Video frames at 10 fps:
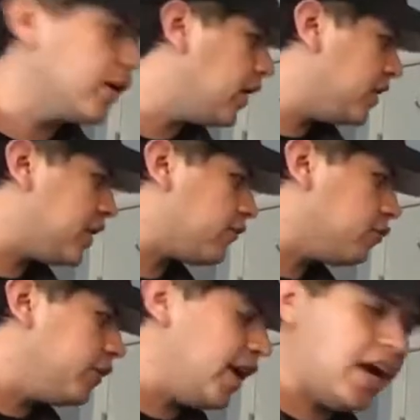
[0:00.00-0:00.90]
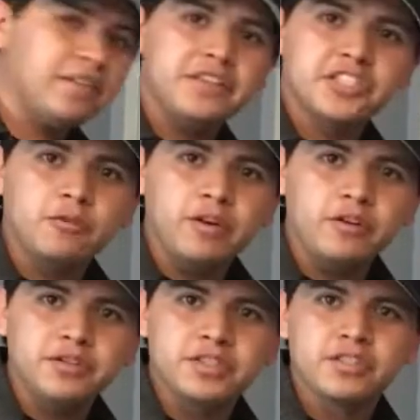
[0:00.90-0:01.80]
guys, after we add these
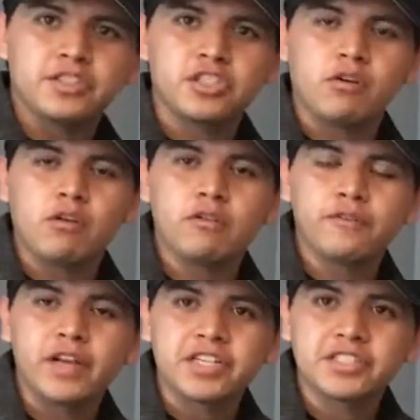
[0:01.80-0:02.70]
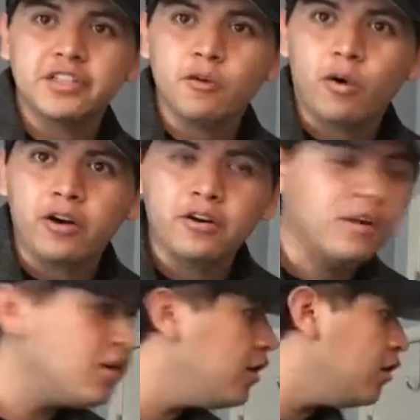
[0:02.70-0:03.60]
squiggles to show our reflection in the
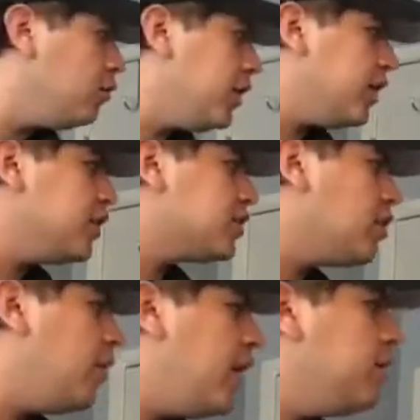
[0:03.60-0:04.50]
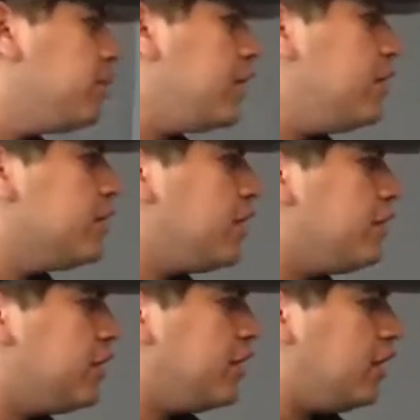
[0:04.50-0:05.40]
water, we can just go ahead and play with
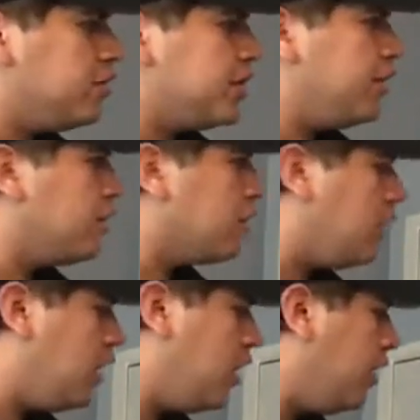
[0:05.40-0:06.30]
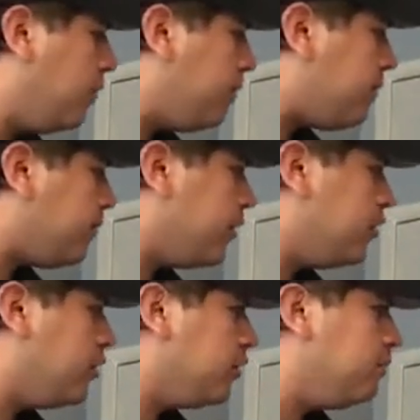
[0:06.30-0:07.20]
everything else here.
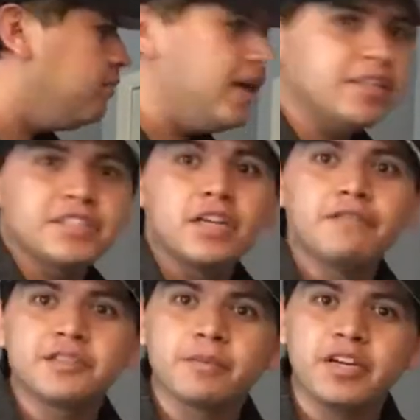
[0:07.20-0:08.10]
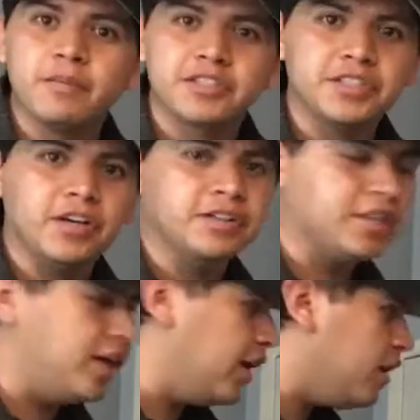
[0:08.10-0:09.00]
The main stuff is pretty much done
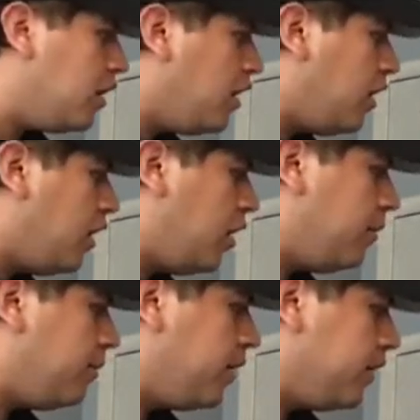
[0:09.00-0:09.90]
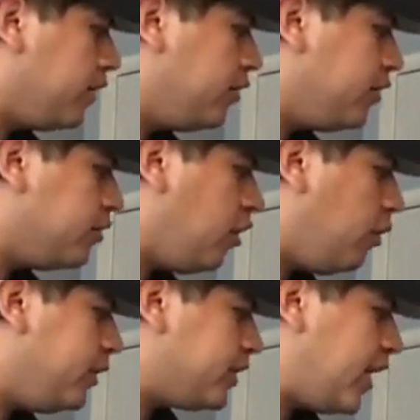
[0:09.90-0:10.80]
today. But you can
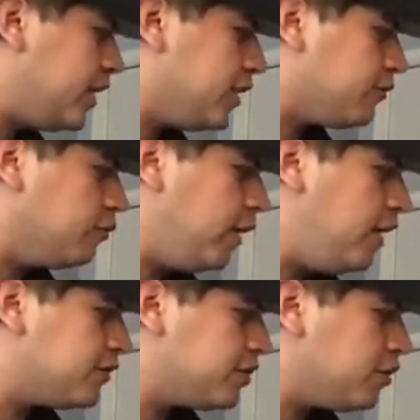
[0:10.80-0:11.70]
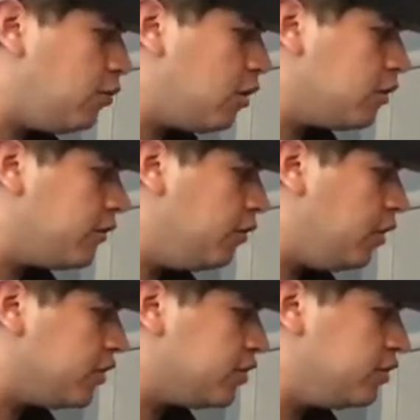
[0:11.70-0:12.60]
always add different waves into the water if you
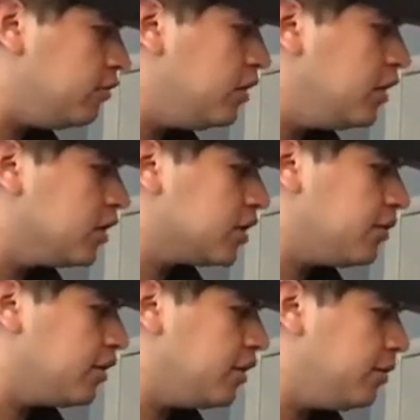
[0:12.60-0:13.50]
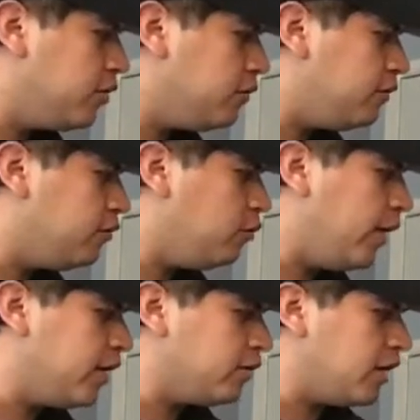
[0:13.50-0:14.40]
want to. Some of the beautiful
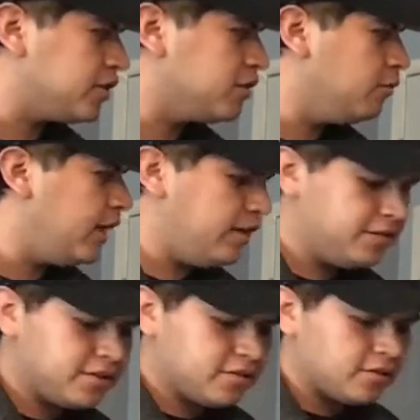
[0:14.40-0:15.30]
white crashing waves.